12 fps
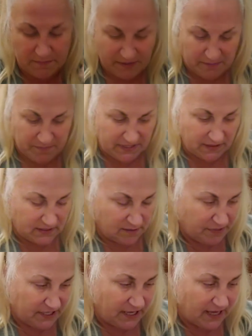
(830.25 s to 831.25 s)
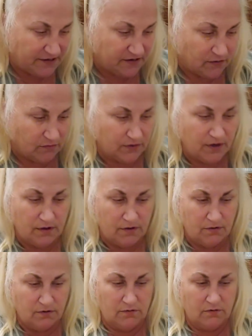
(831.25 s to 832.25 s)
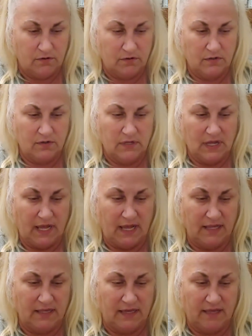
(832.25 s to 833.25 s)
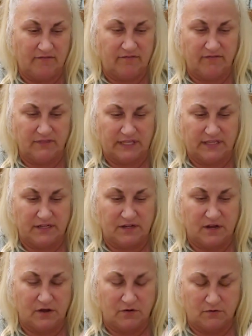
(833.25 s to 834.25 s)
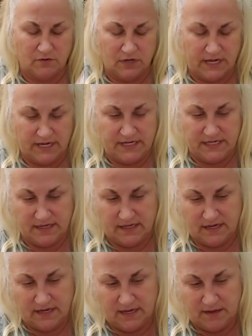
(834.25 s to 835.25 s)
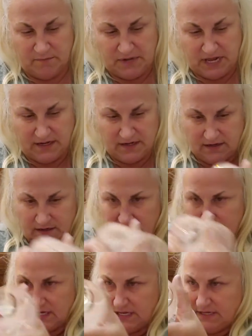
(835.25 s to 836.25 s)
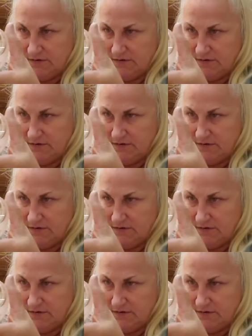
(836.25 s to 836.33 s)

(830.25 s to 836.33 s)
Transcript: might be Libby. I don't know. I have like no idea. And I am not in good lighting